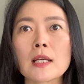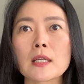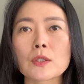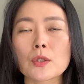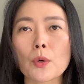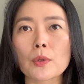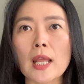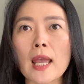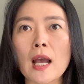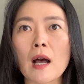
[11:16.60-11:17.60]
So
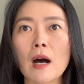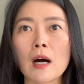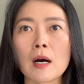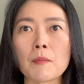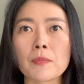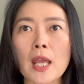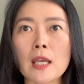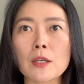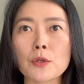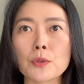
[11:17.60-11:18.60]
they
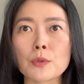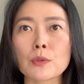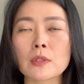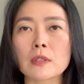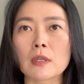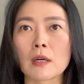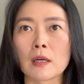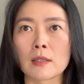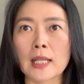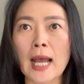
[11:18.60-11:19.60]
used
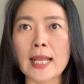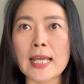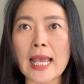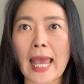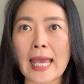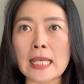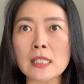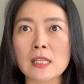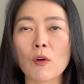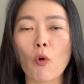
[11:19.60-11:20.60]

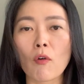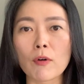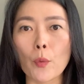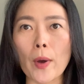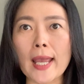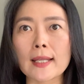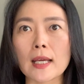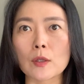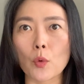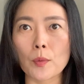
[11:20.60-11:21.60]
98 overweight
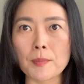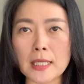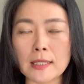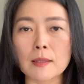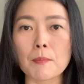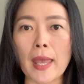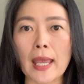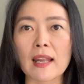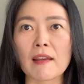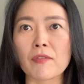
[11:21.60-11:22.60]
and obese
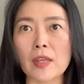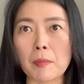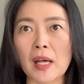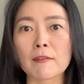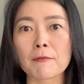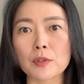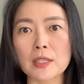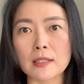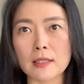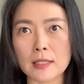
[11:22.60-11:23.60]
male and female for
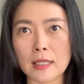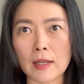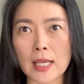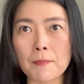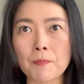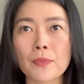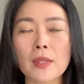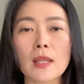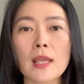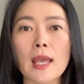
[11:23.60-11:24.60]
this study,
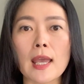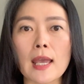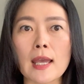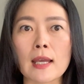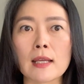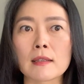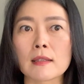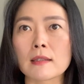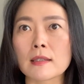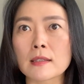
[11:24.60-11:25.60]
and
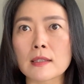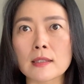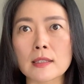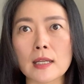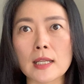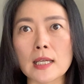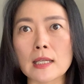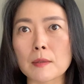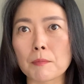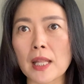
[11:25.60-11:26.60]
this study
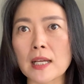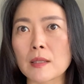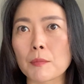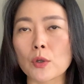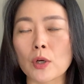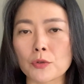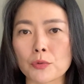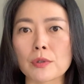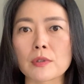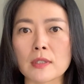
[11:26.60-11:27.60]
is a
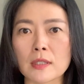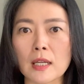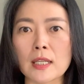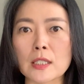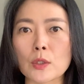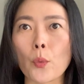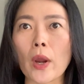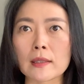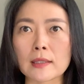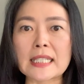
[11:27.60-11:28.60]
placebo-controlled study, so
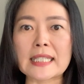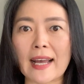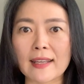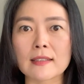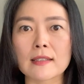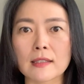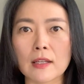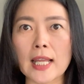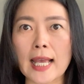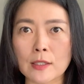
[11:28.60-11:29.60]
well-designed
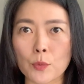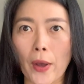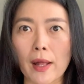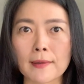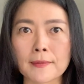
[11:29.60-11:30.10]
study as well.